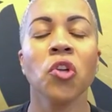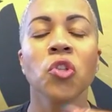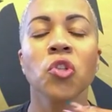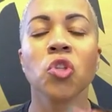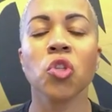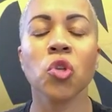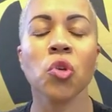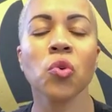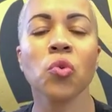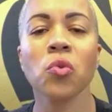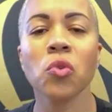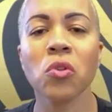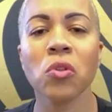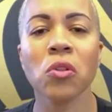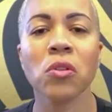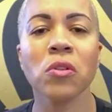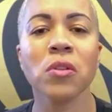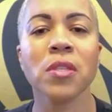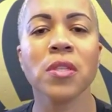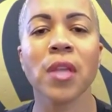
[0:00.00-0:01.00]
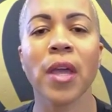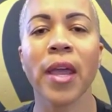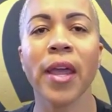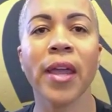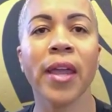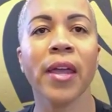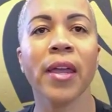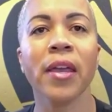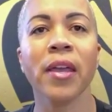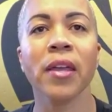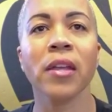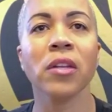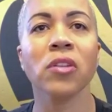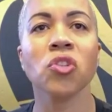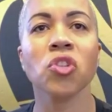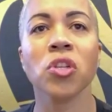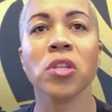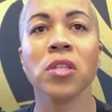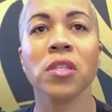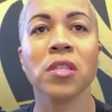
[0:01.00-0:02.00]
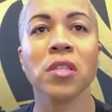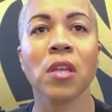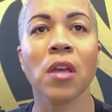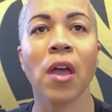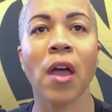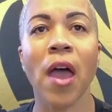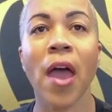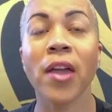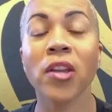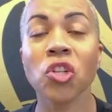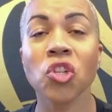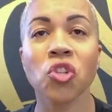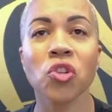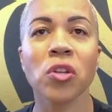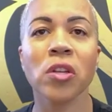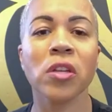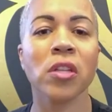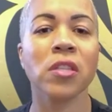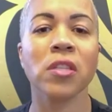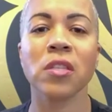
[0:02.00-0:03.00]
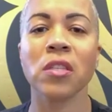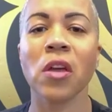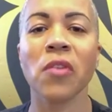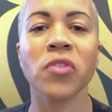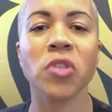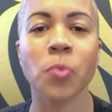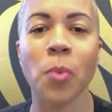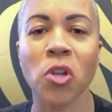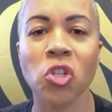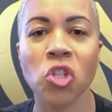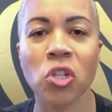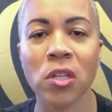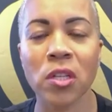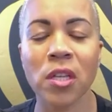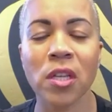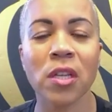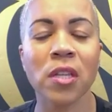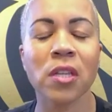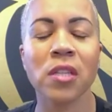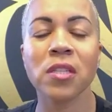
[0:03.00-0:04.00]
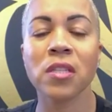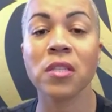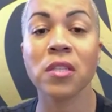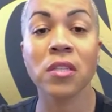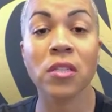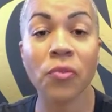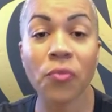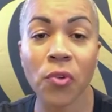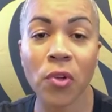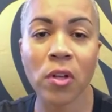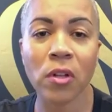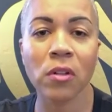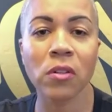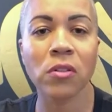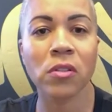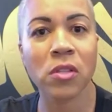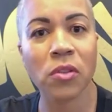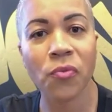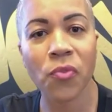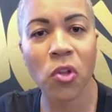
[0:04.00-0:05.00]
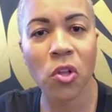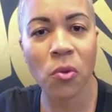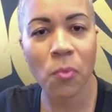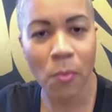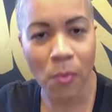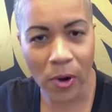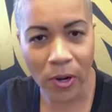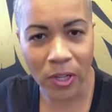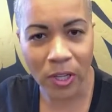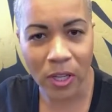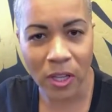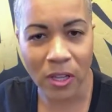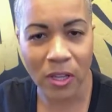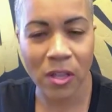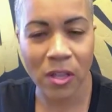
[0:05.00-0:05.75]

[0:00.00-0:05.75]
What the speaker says: tools and just extra good stuff, especially in this difficult market.